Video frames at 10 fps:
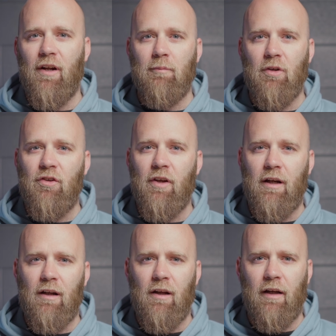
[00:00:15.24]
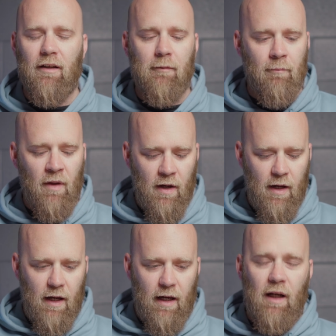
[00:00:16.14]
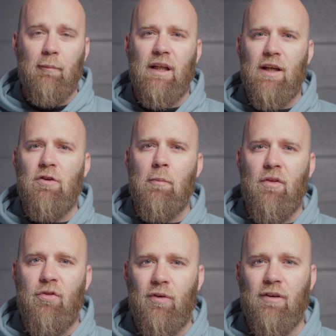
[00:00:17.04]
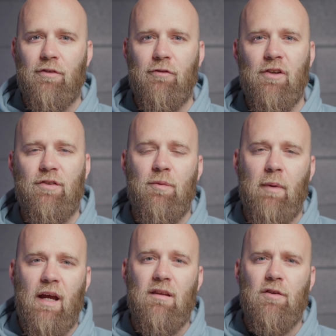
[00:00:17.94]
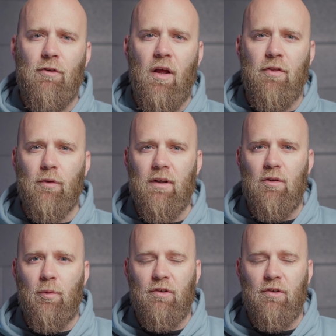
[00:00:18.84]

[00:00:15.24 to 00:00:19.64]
up just like I like it. And I'm going to give you my thoughts versus my A7R3s,